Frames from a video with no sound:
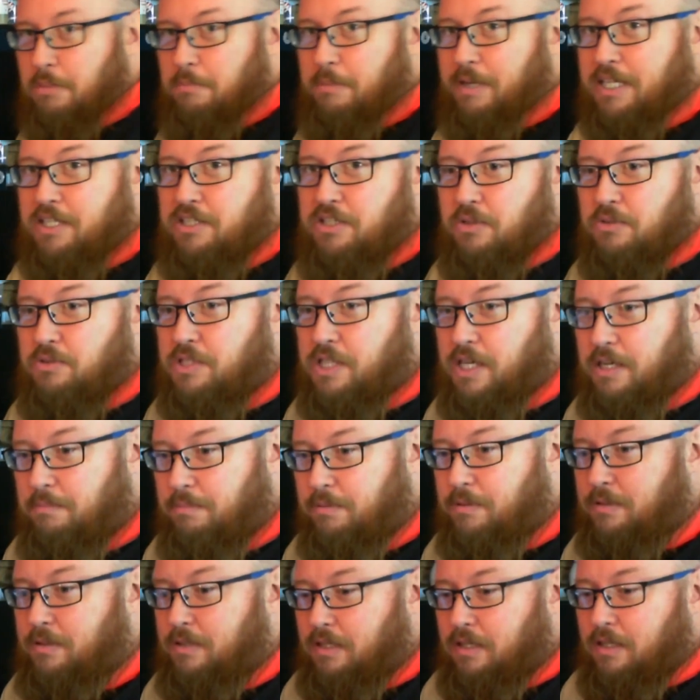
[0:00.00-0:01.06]
those up,
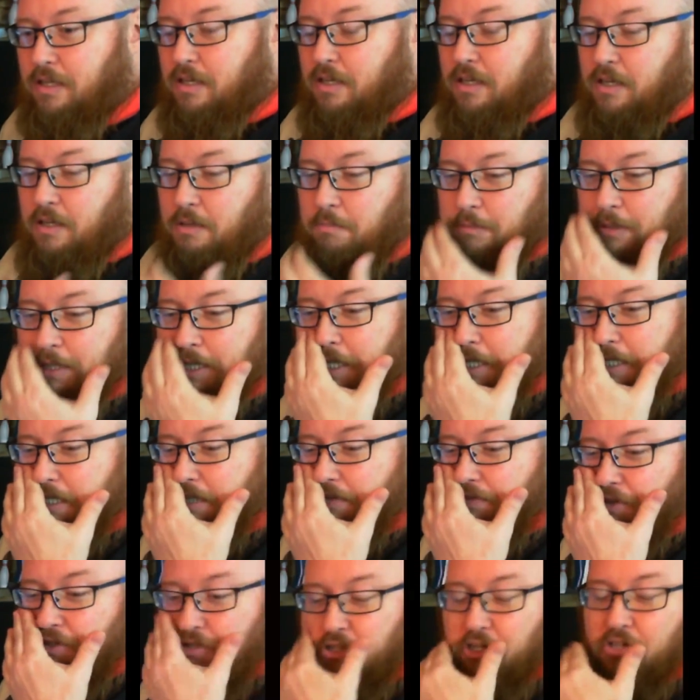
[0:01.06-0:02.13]
because if you
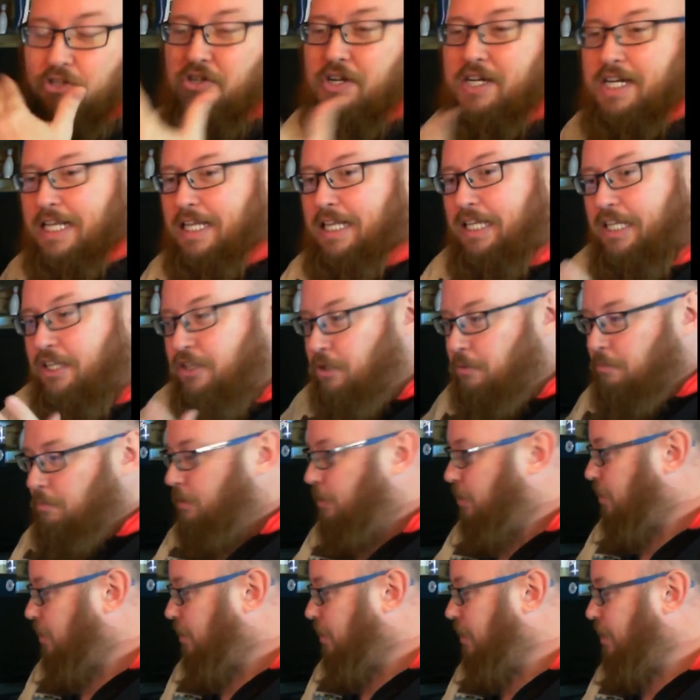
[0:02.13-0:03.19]
start trying to clean your
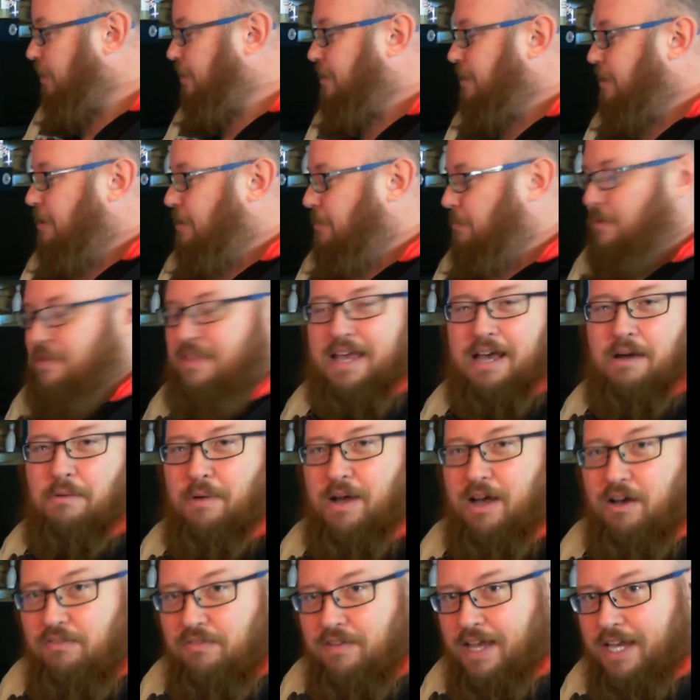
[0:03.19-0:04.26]
ball with that wow
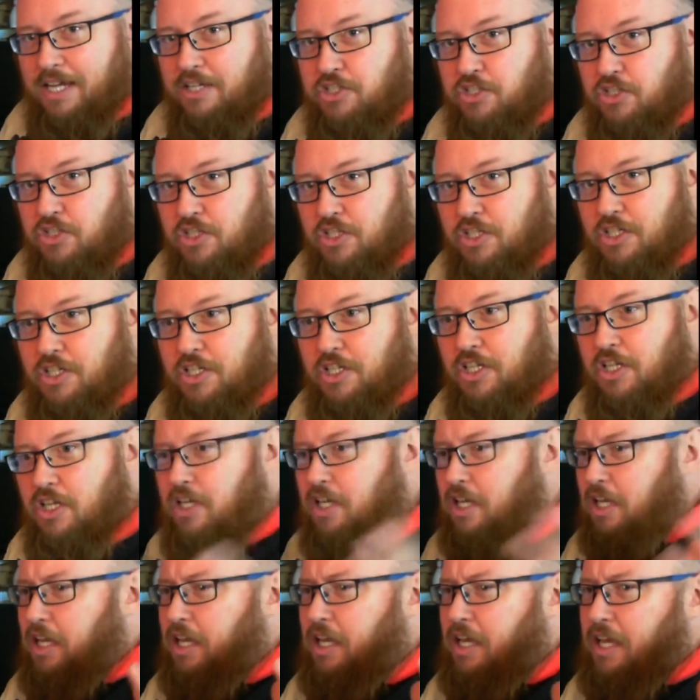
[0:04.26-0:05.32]
factor,
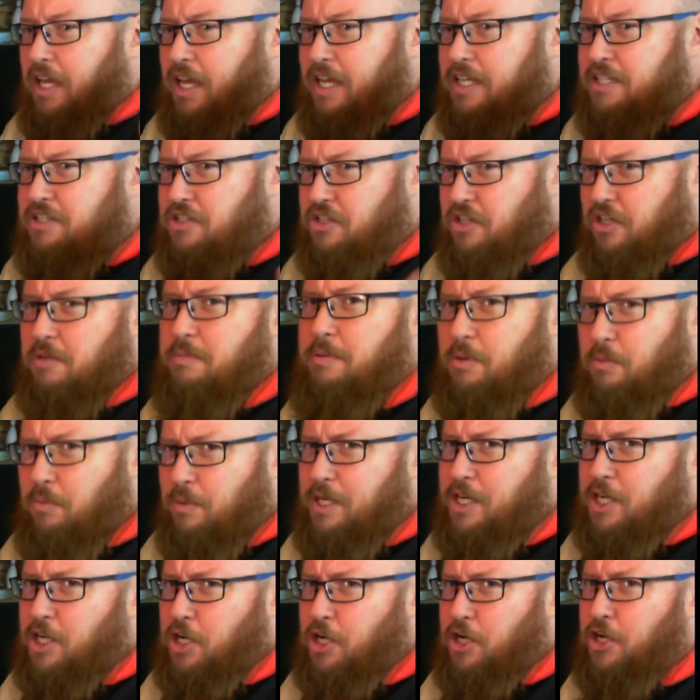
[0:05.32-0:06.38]
it's going to be
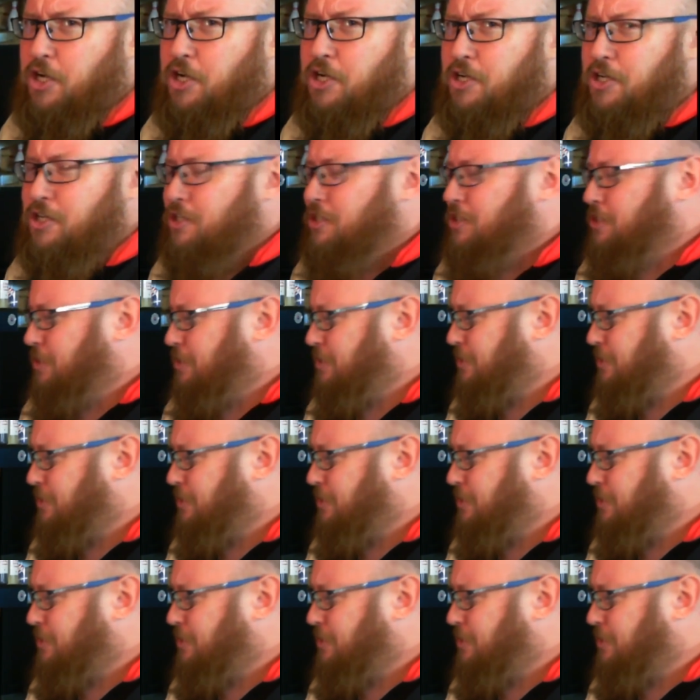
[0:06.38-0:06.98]
weird.